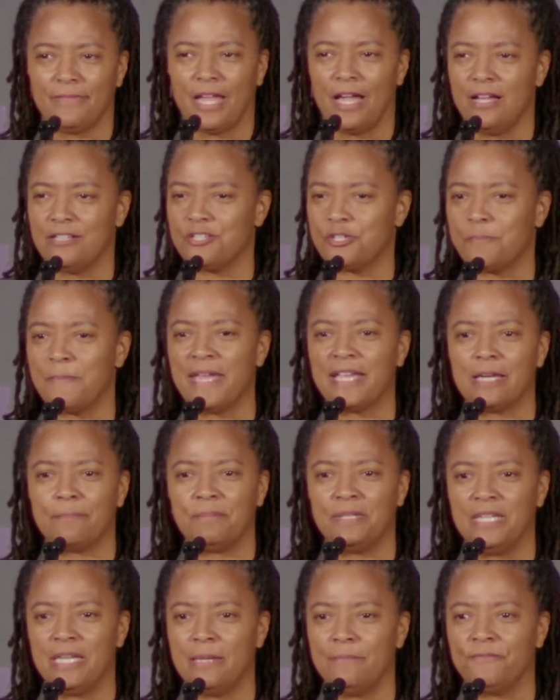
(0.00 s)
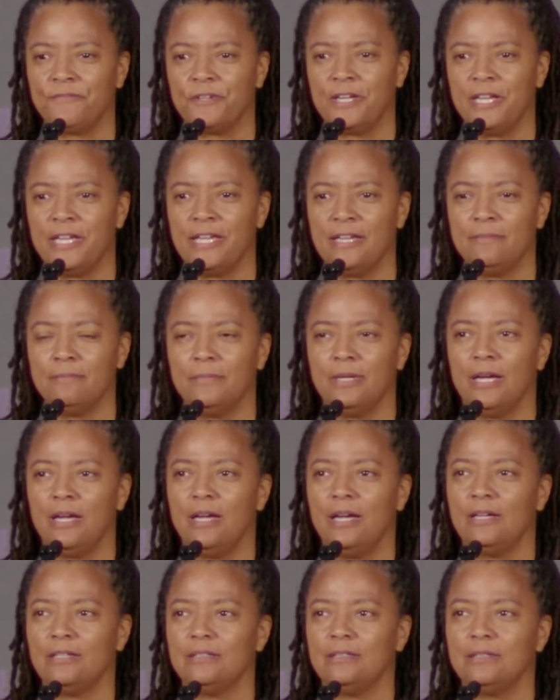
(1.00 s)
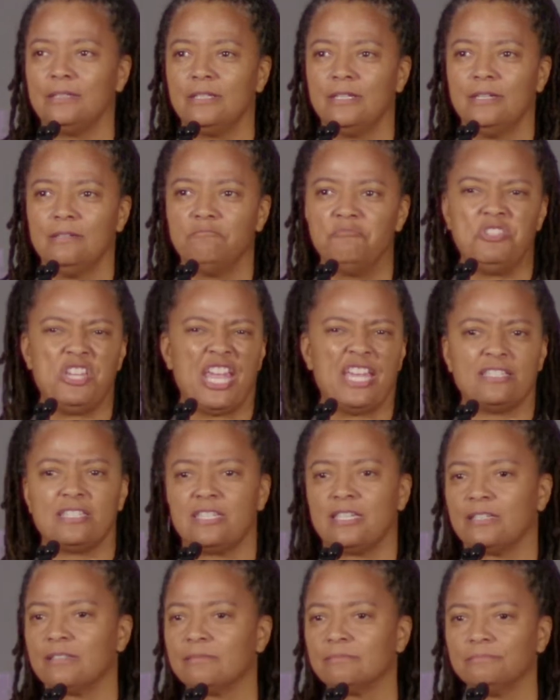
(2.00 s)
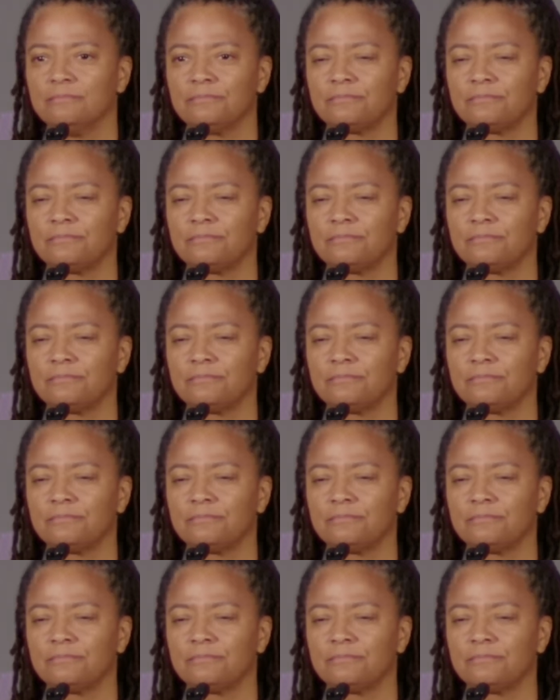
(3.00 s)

I'll just make up a name for him, Jansen.